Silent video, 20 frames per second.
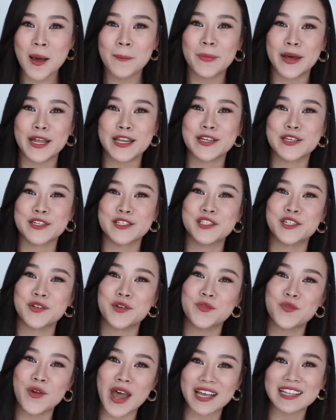but it could
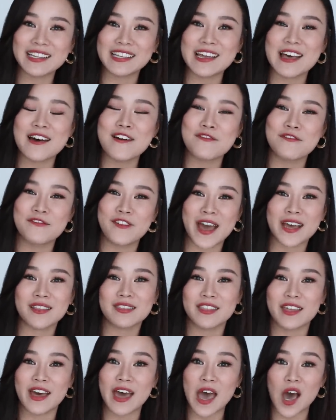directly
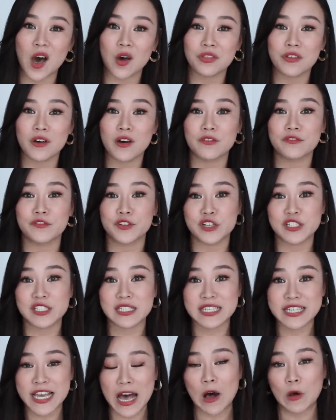affect the health of your
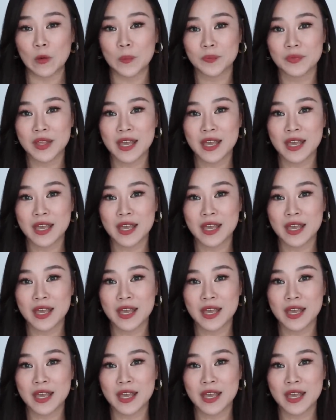scalp.